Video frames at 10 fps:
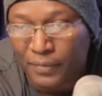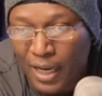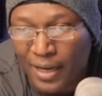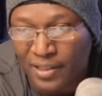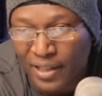
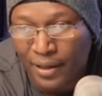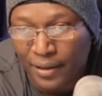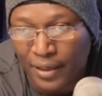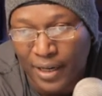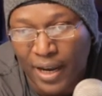I
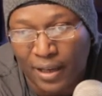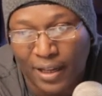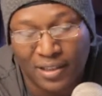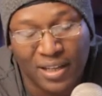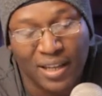see. And yeah,
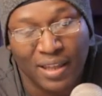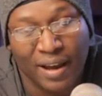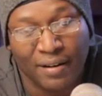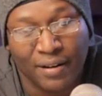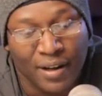like I said,
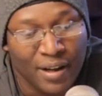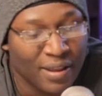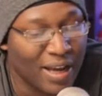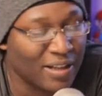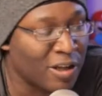that
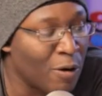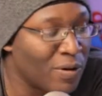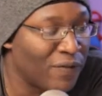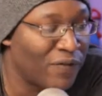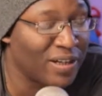that
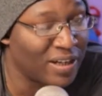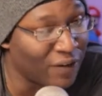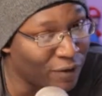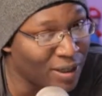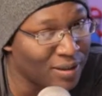tone of
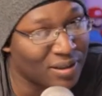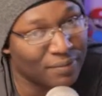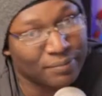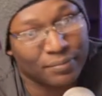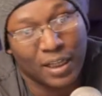indifference,